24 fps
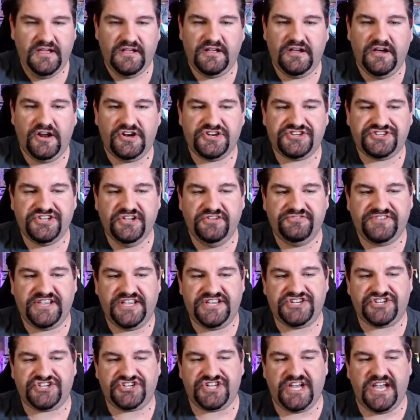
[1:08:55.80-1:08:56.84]
Got ourselves a
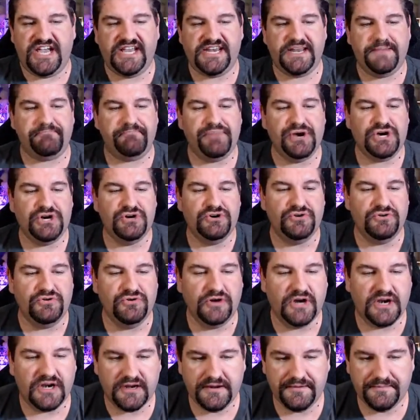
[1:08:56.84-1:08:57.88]
shiny
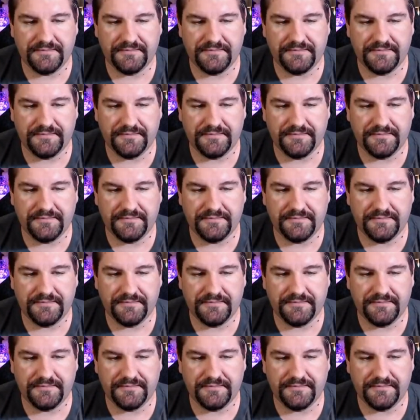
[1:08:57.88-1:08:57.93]
pool.